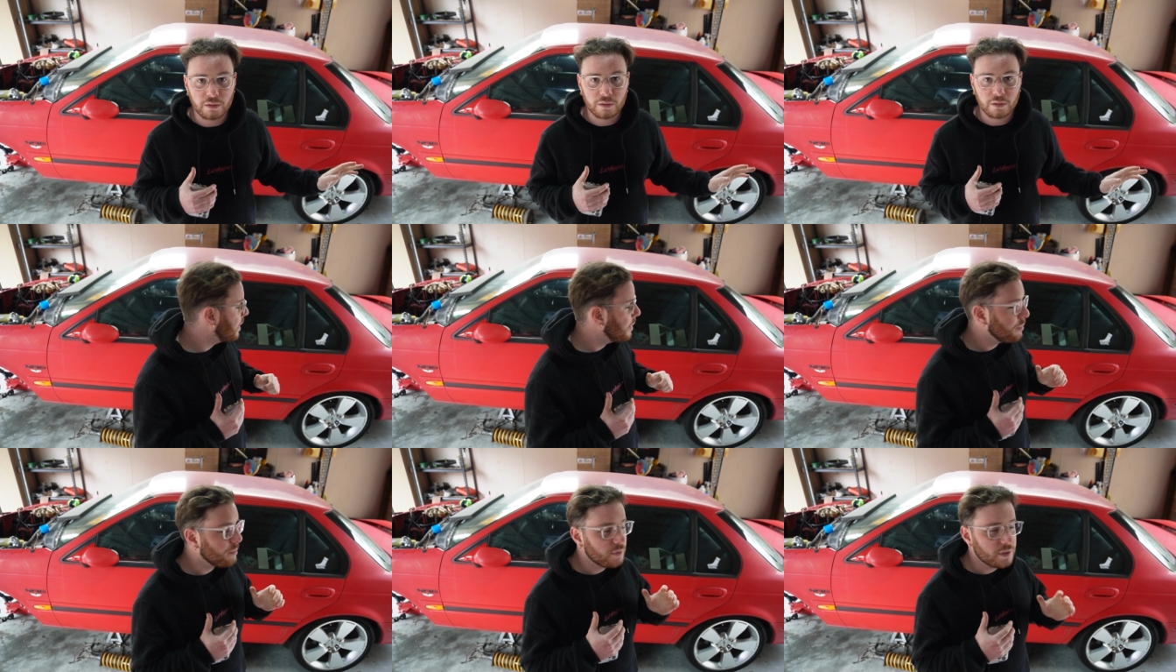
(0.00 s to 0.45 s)

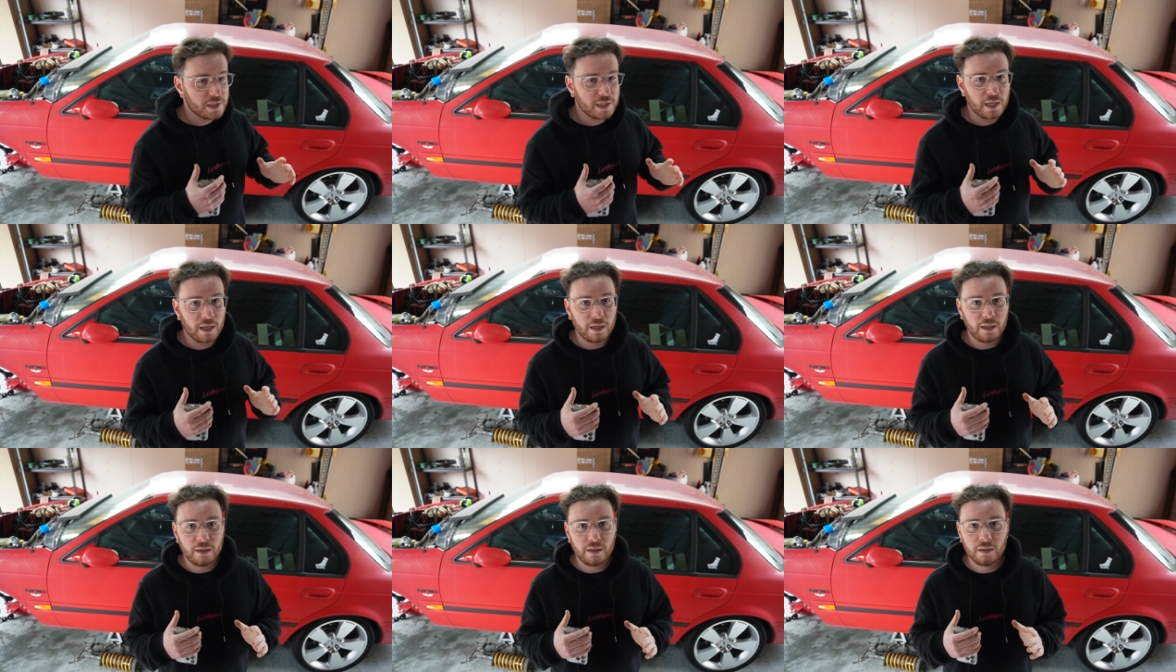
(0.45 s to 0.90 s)
People
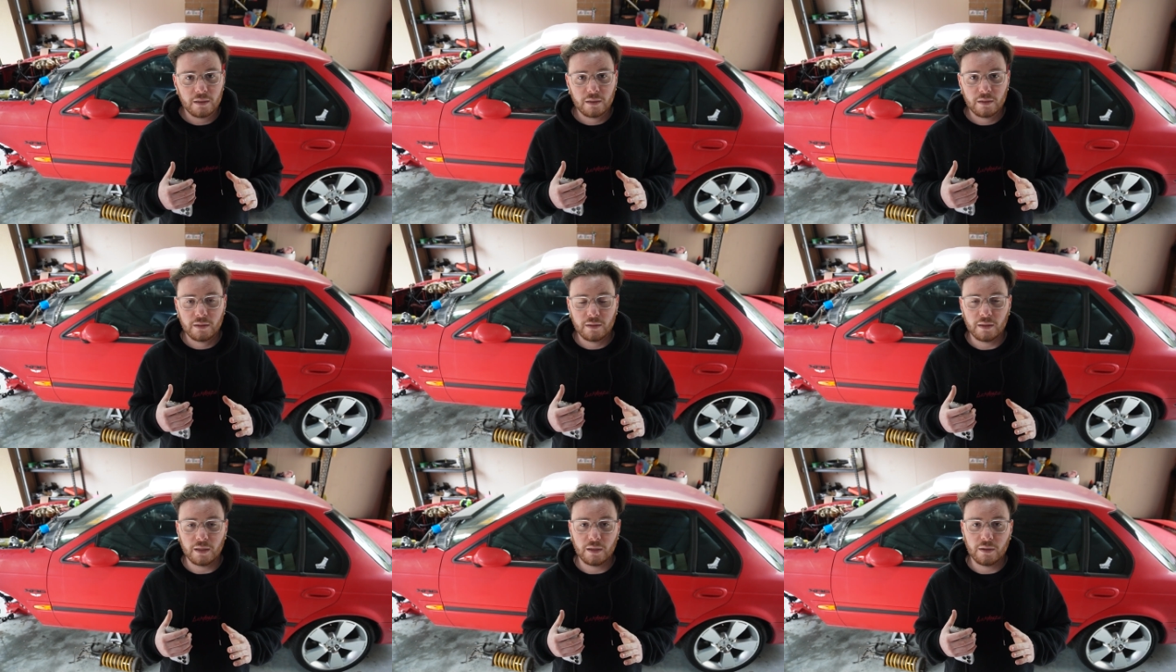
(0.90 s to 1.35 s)
say
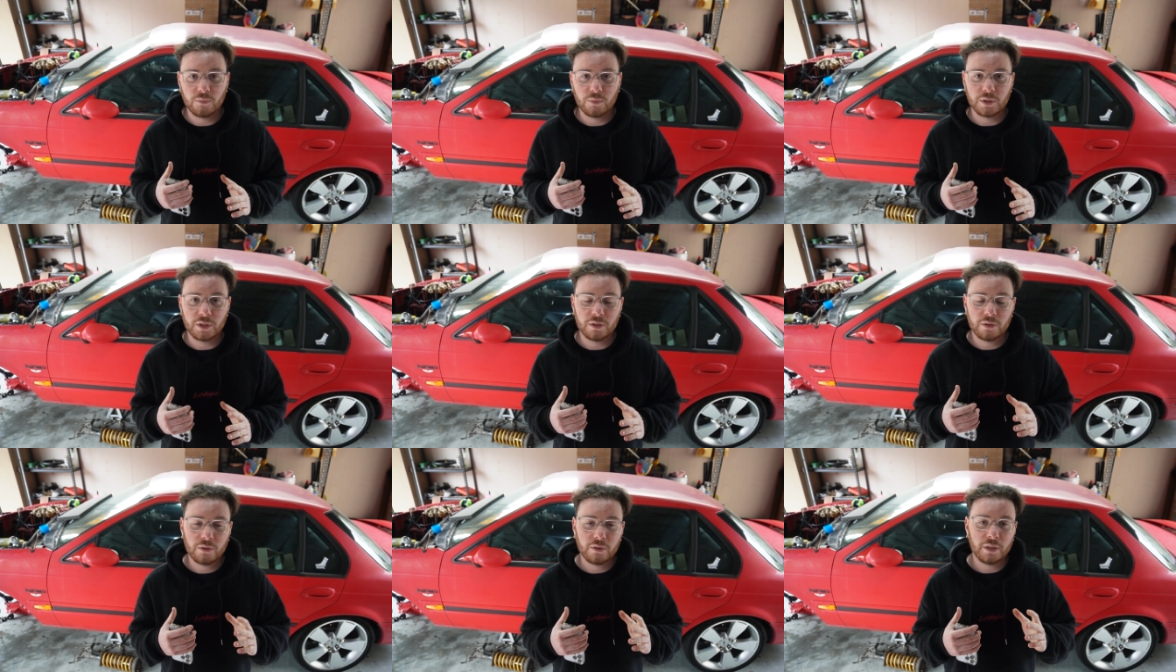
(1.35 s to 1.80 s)
that when
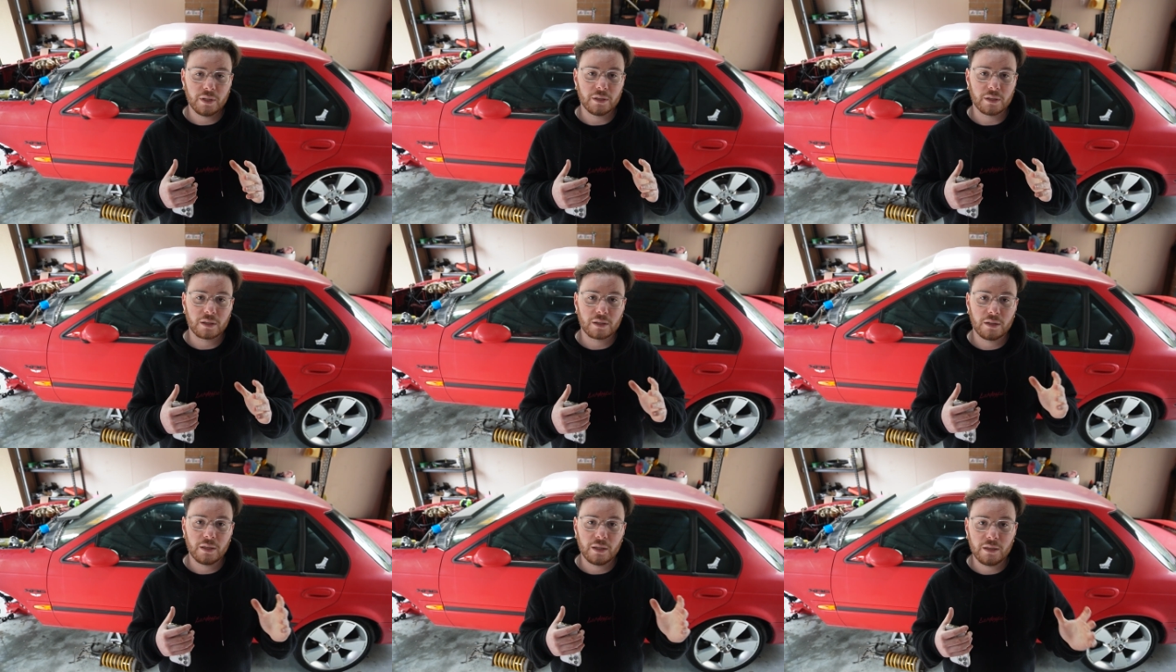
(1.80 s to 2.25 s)
you're not in a
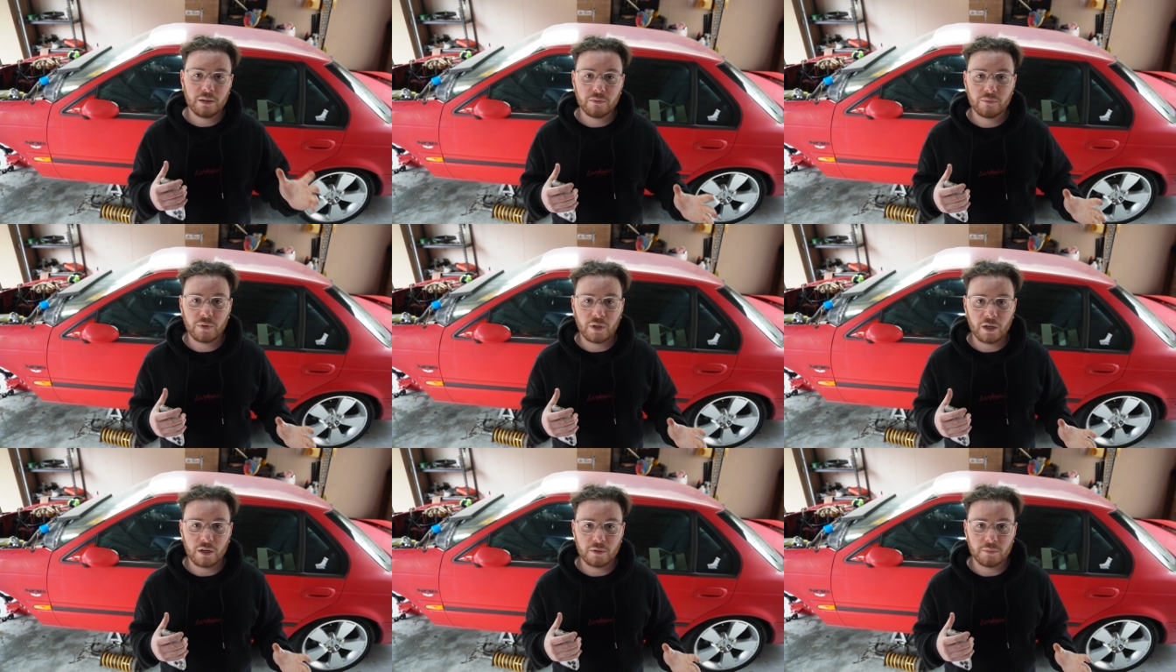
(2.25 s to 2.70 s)
clean
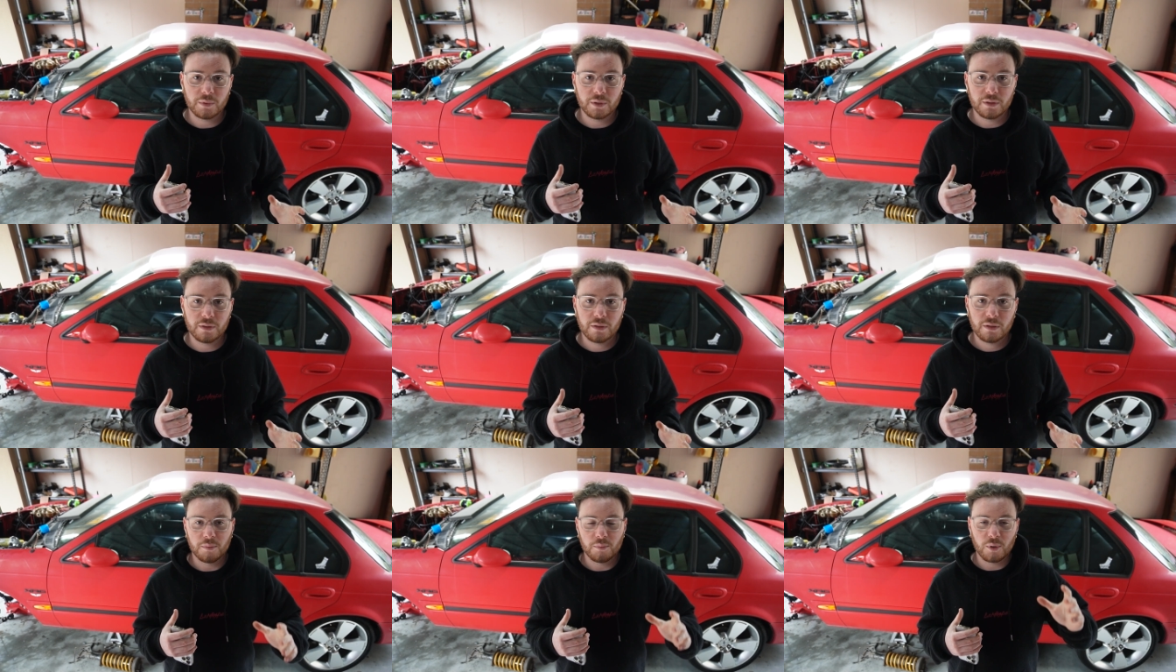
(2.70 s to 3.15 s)

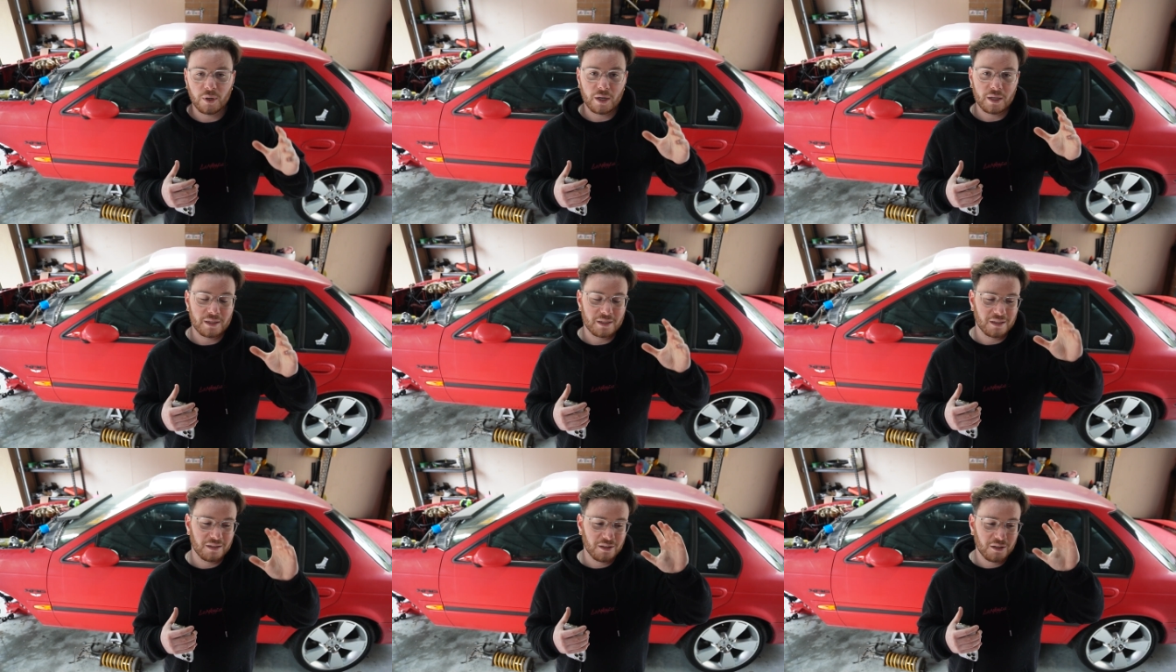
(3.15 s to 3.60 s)
environment, your
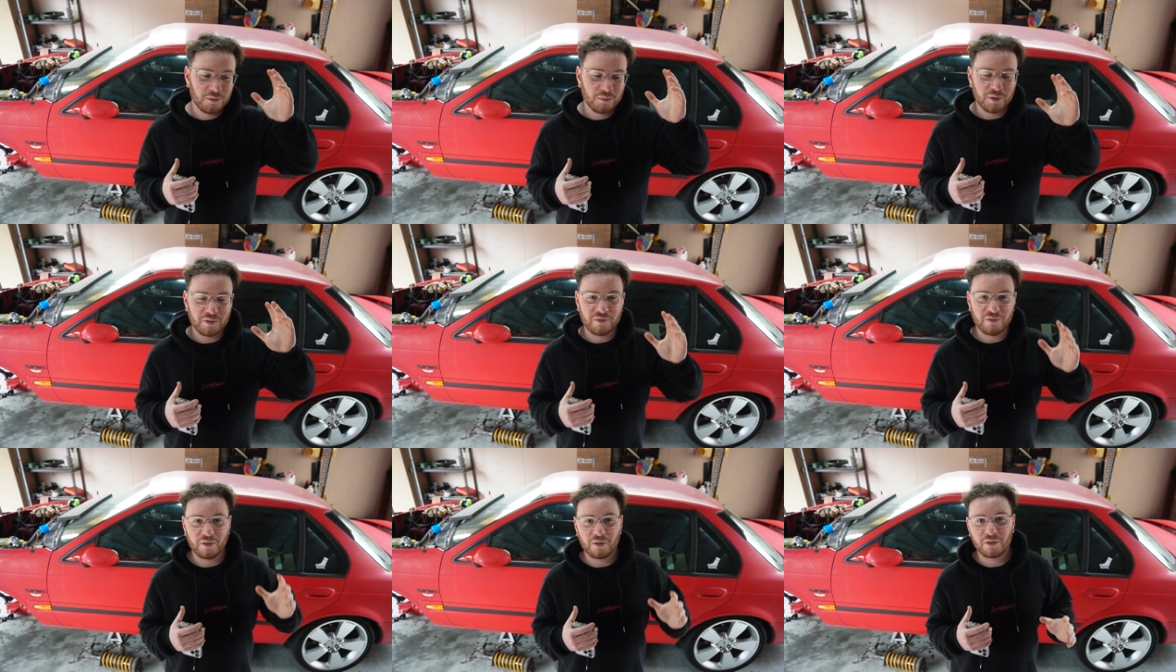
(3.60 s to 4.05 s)
brain's a little
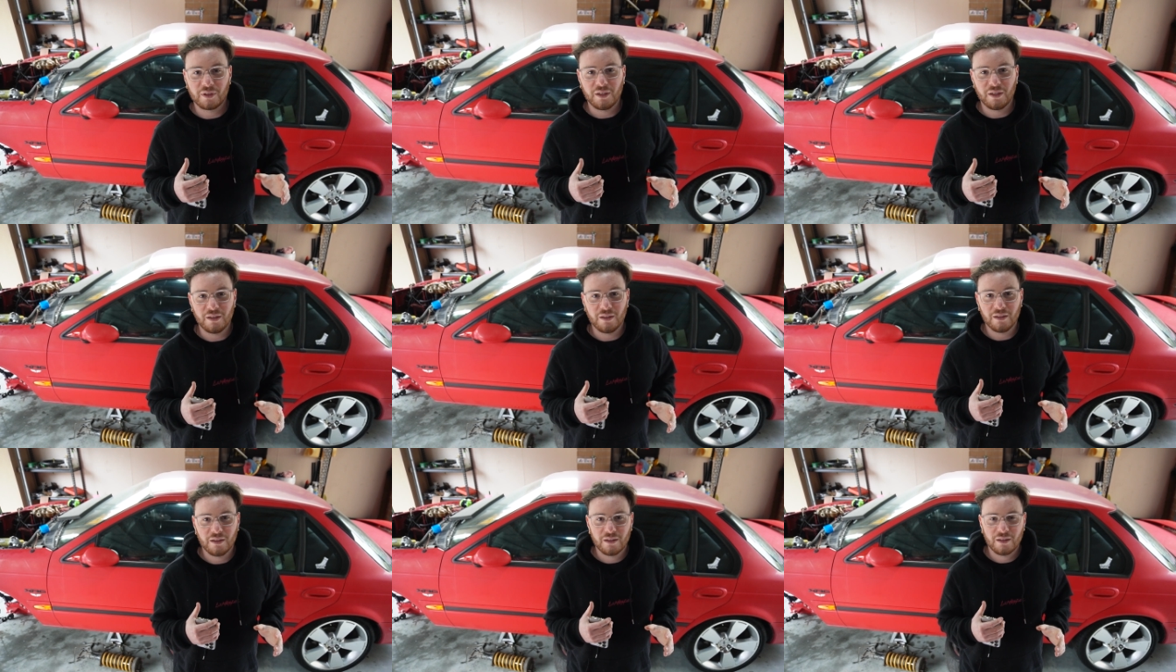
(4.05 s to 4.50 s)
bit
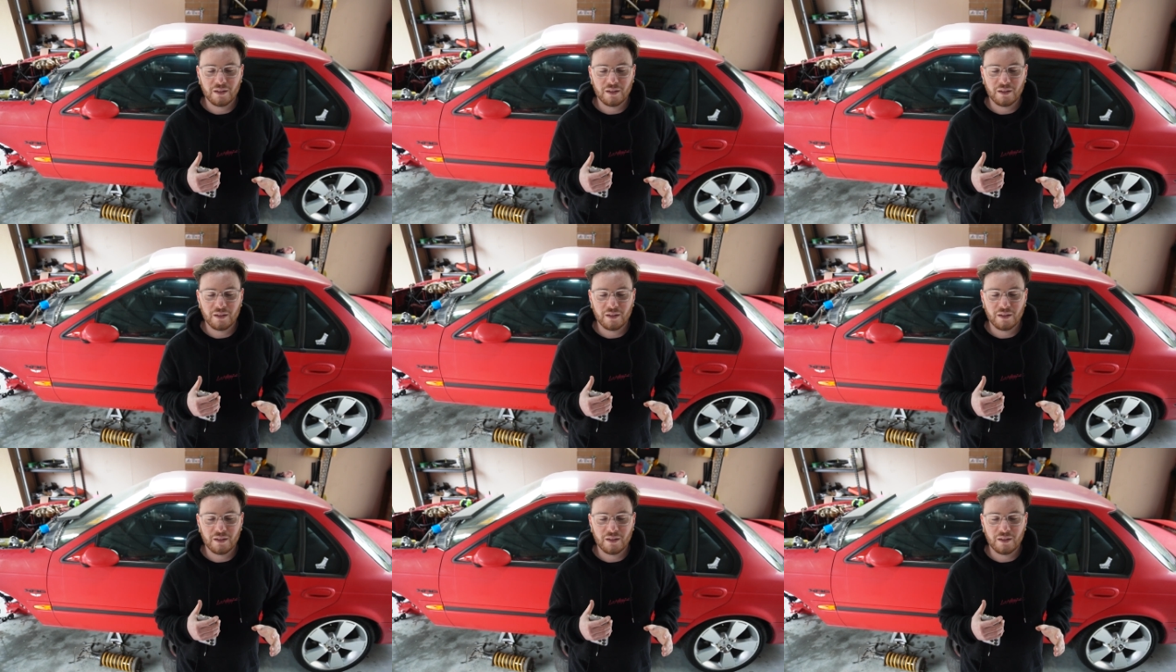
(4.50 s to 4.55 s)
foggy,